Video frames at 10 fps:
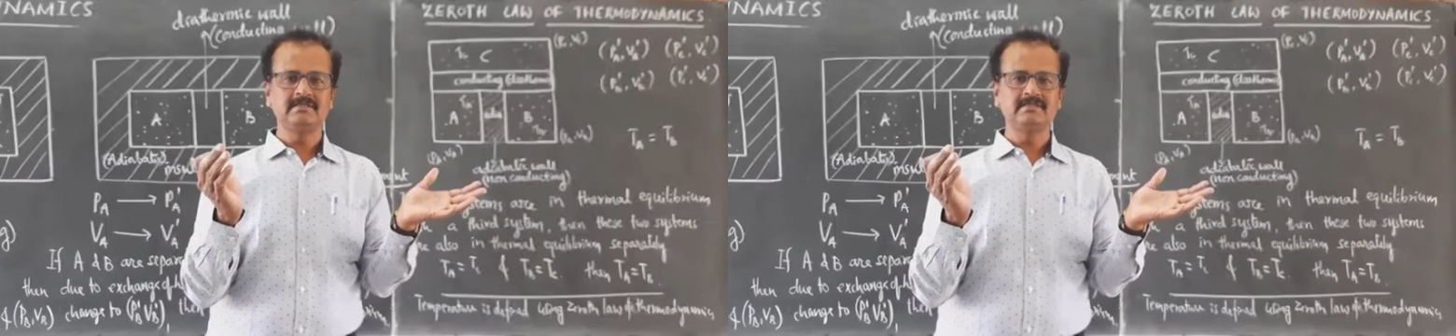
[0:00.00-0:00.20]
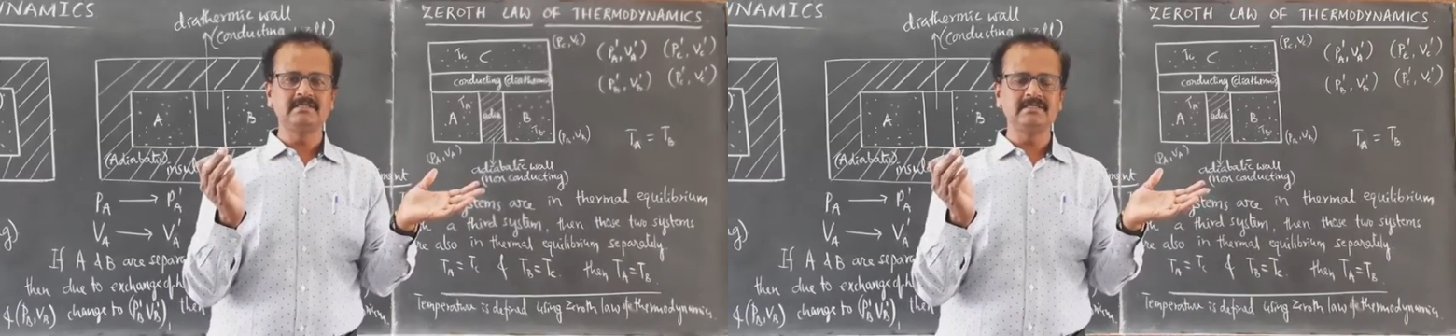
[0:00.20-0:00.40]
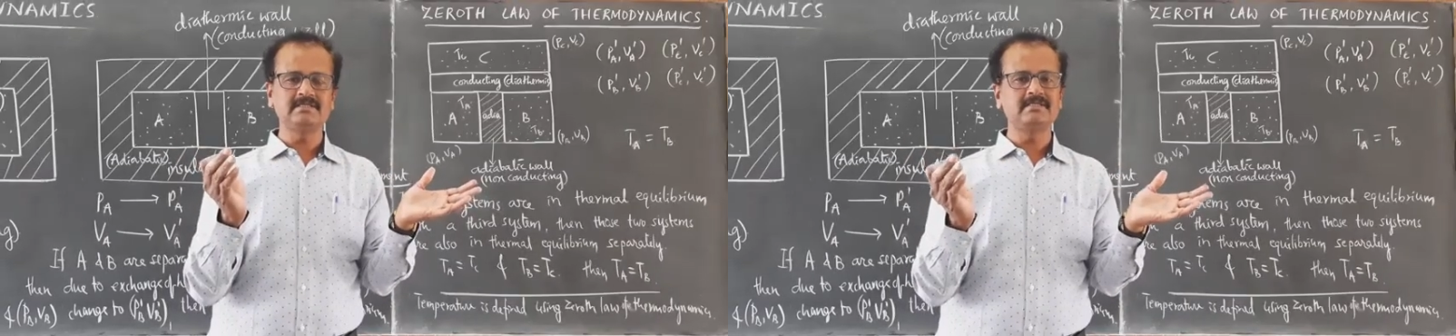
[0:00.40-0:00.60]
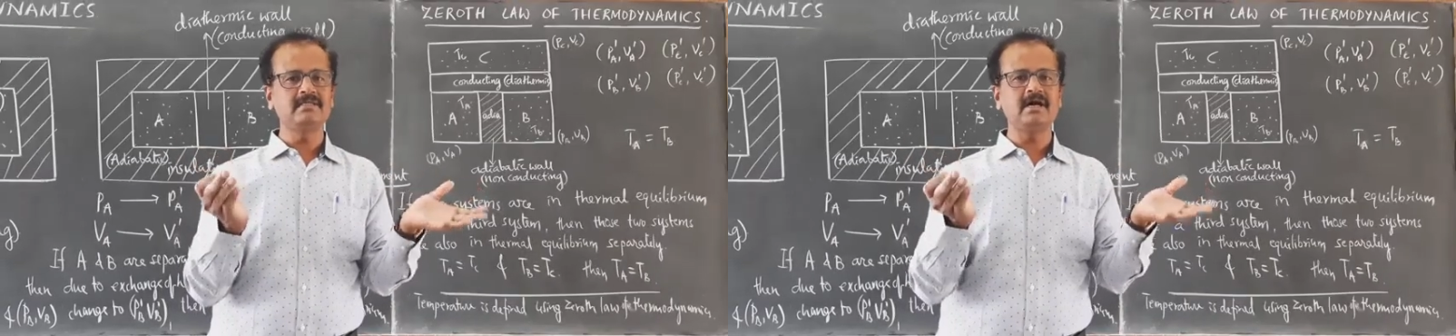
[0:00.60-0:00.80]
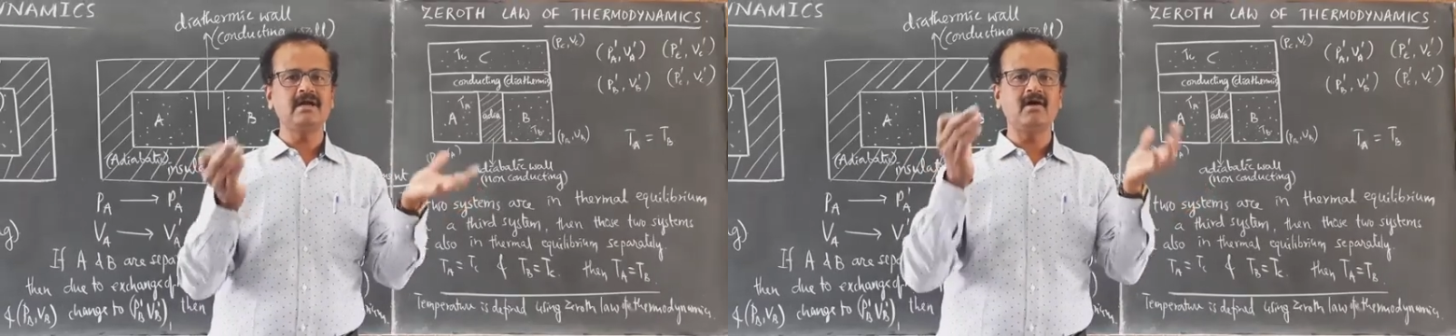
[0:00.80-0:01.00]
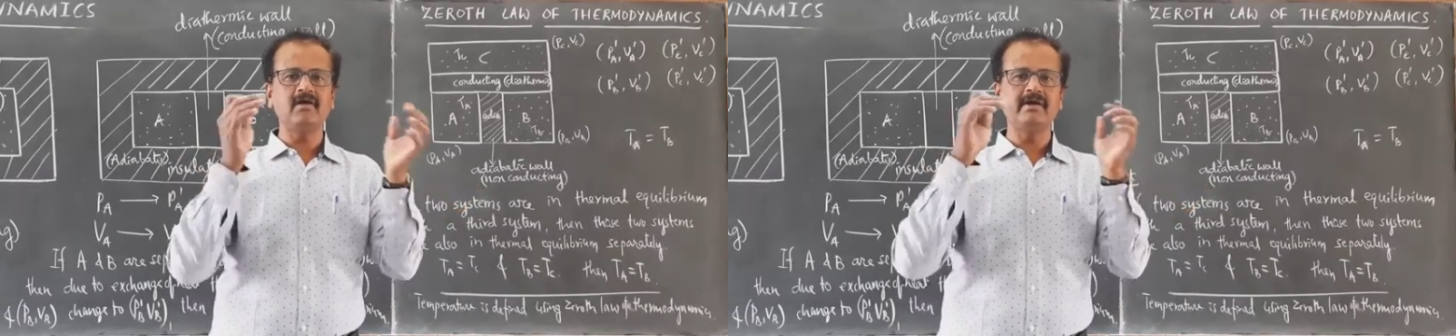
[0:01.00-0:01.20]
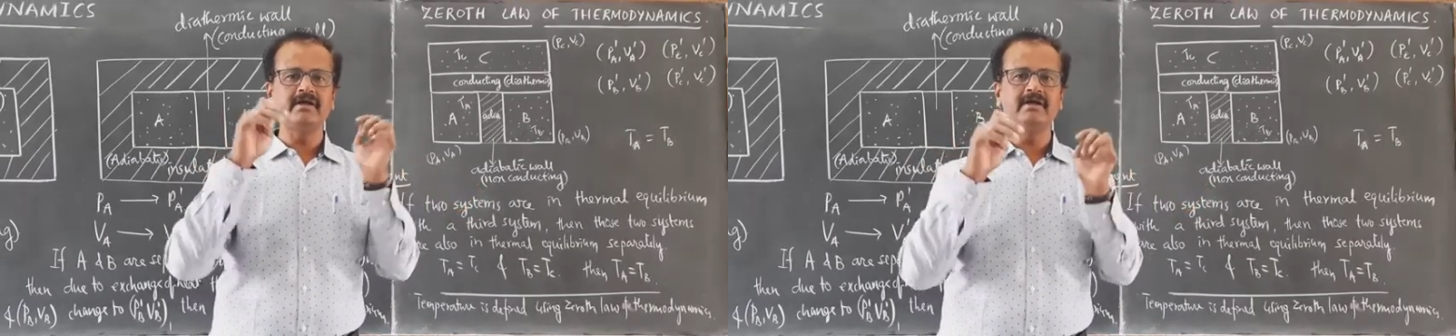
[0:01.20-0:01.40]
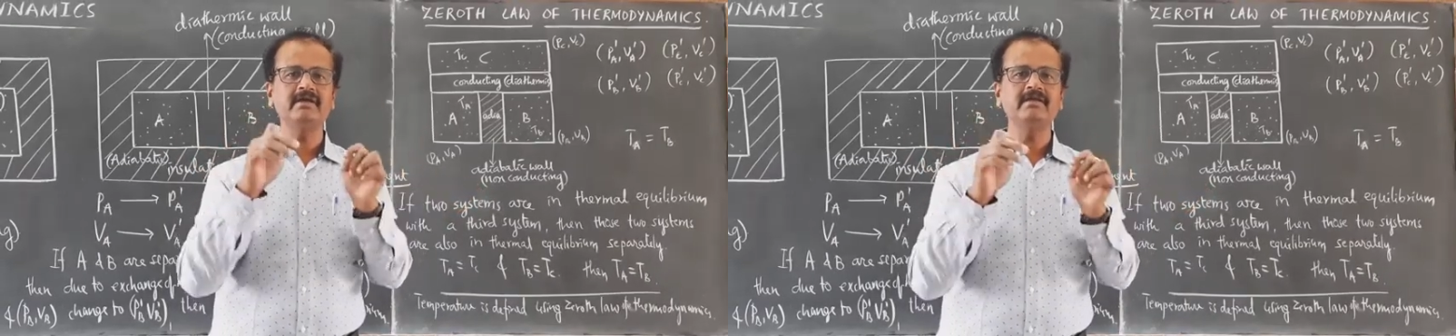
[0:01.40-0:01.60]
since they are
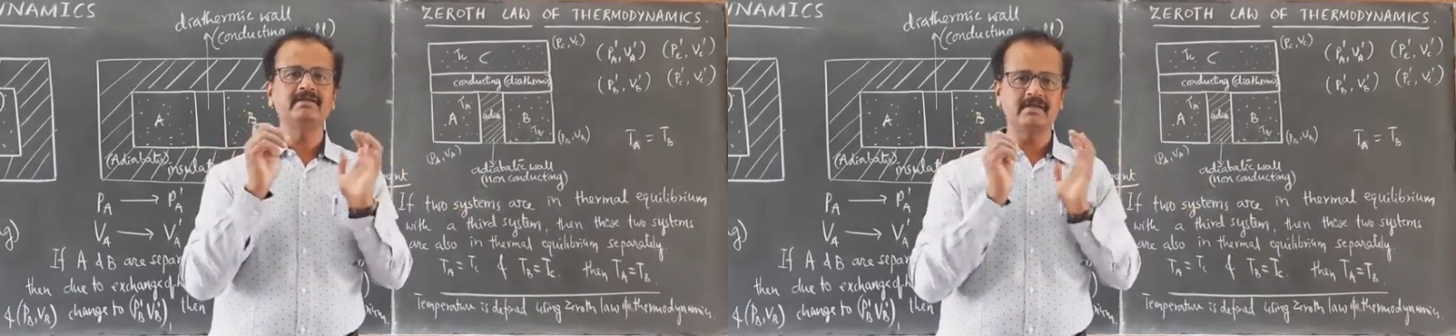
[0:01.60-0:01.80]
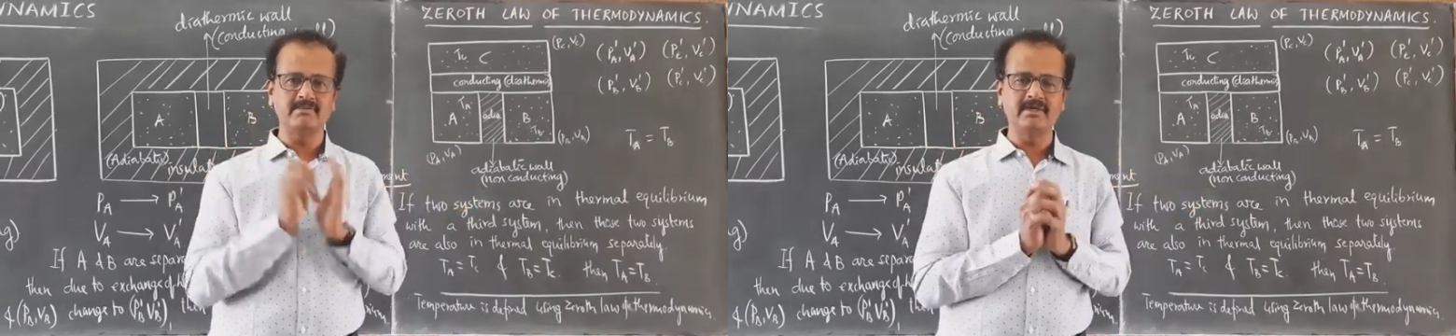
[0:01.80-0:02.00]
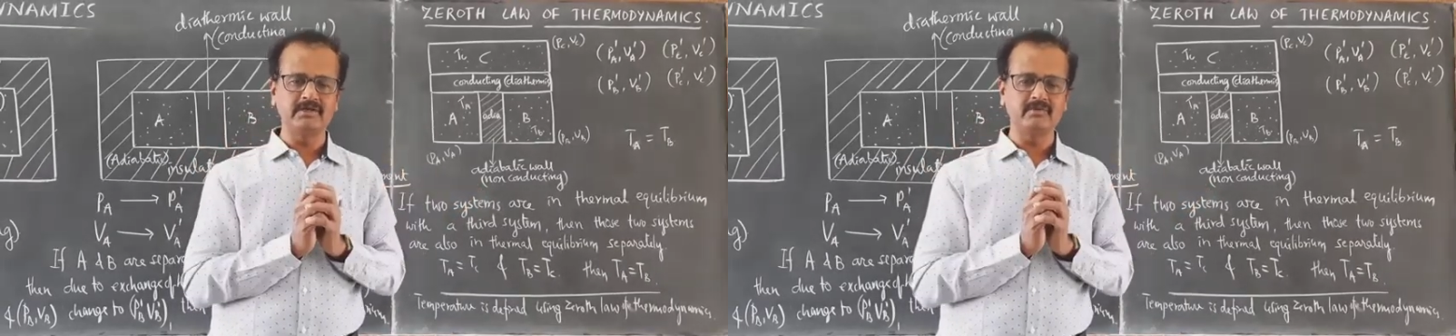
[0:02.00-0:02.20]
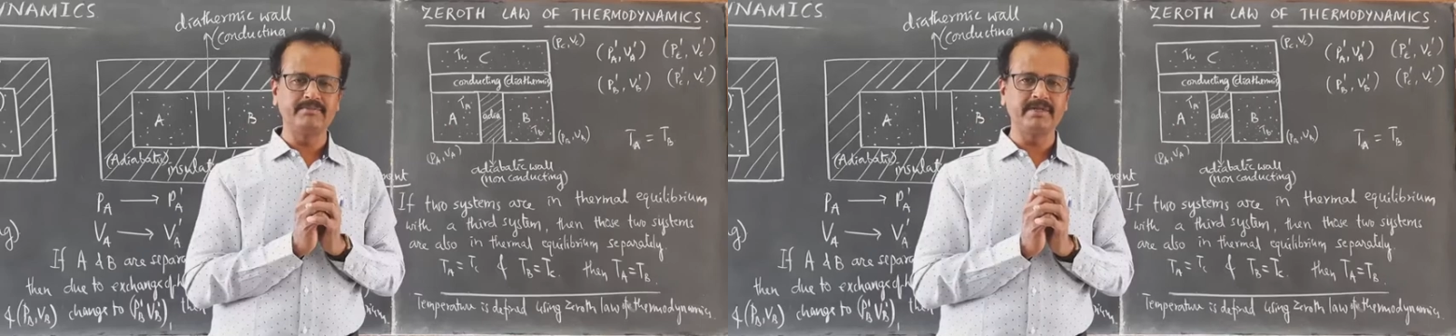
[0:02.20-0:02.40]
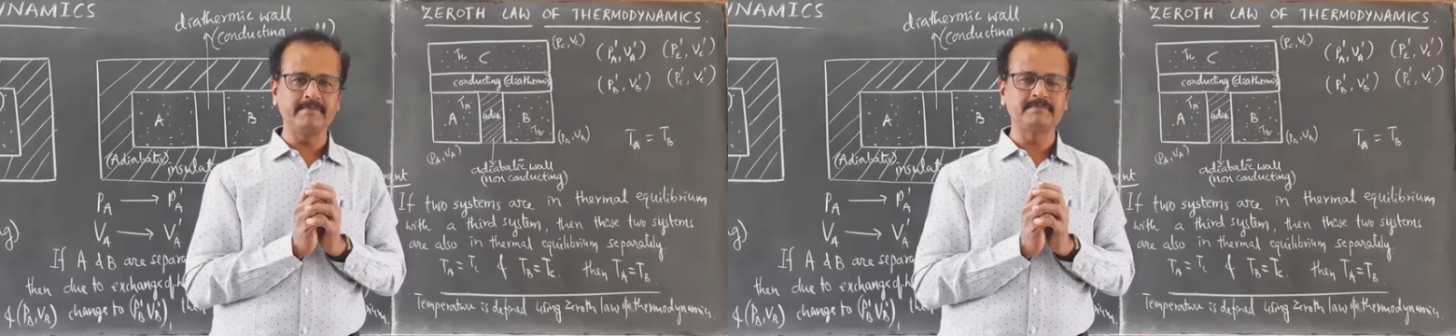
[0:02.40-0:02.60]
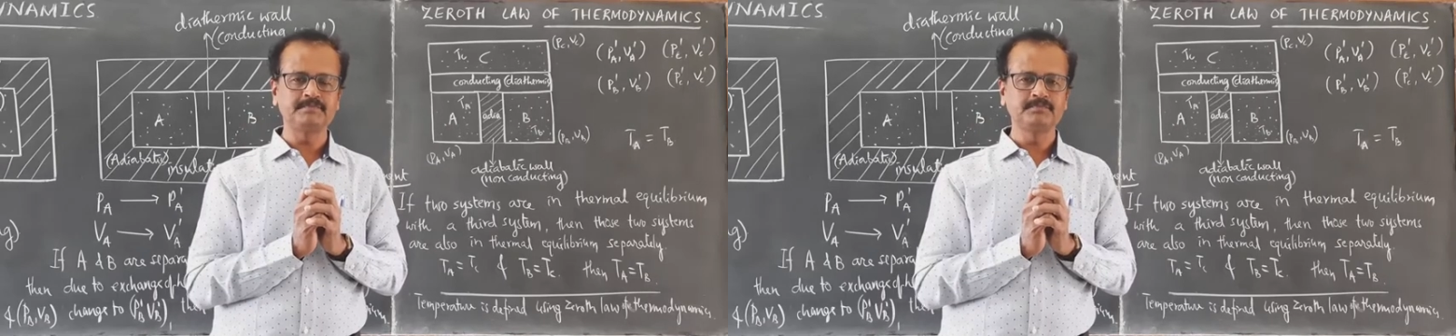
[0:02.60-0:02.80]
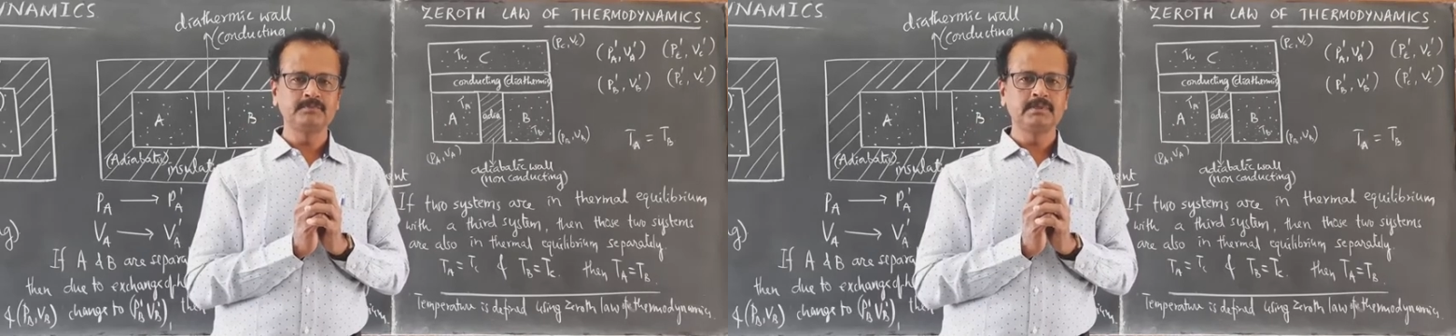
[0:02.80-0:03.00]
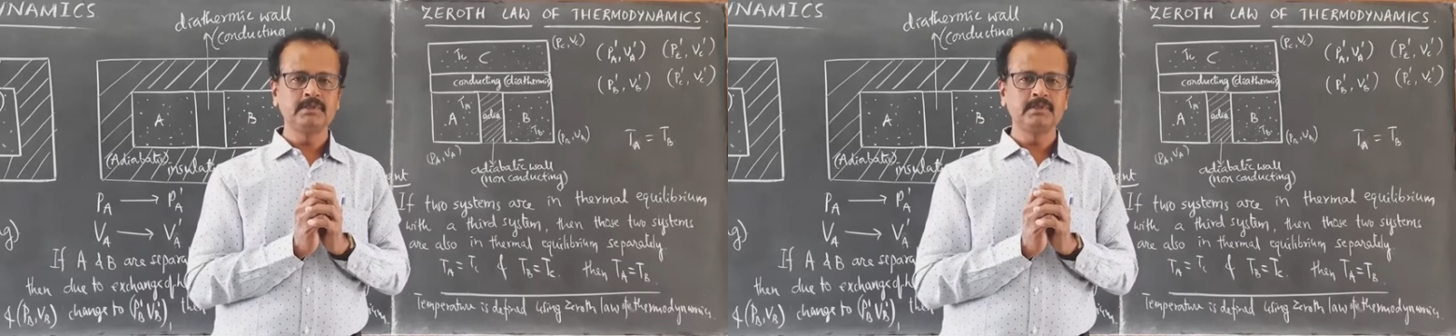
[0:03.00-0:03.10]
already in thermal equilibrium.